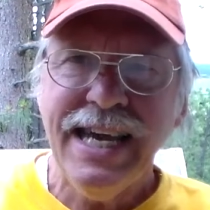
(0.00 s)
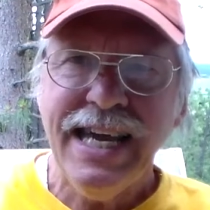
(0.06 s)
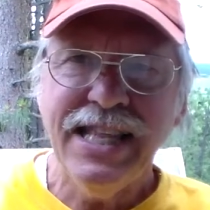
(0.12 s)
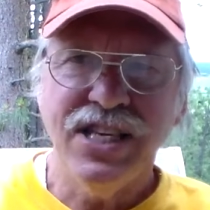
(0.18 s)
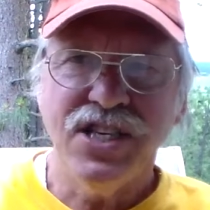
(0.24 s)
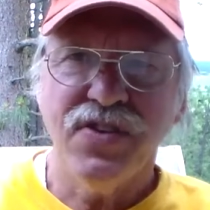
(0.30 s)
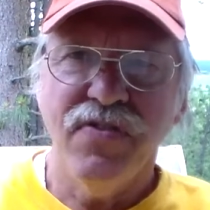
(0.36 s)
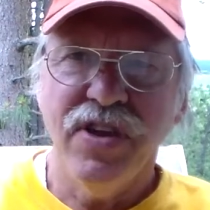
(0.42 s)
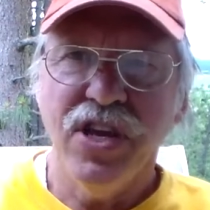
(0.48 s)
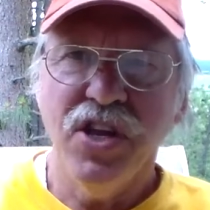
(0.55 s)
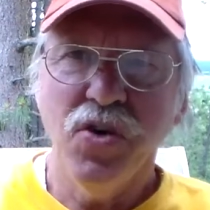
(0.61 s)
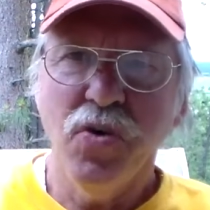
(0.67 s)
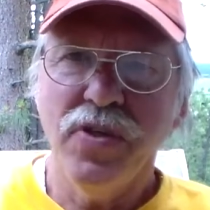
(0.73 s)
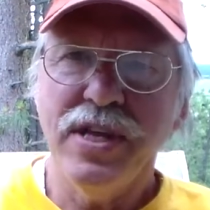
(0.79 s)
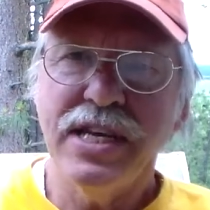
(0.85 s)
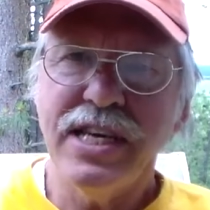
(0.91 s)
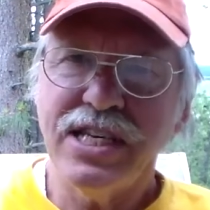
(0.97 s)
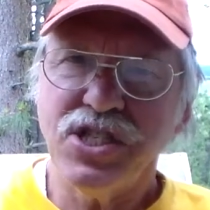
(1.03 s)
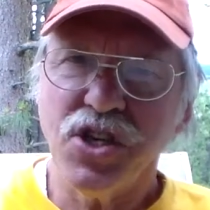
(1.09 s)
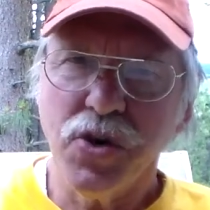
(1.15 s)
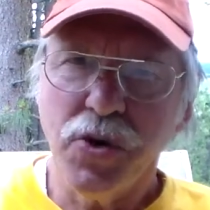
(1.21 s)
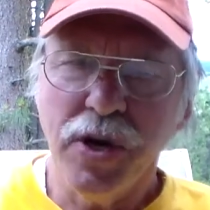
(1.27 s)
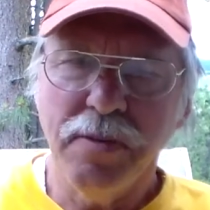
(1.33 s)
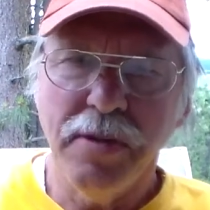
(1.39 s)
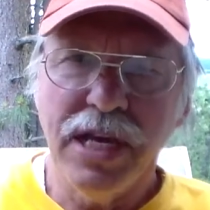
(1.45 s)
in this video than
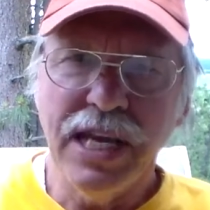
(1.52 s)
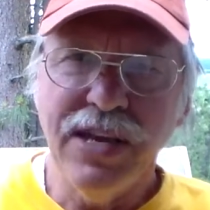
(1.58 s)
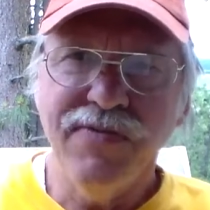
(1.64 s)
disagreement,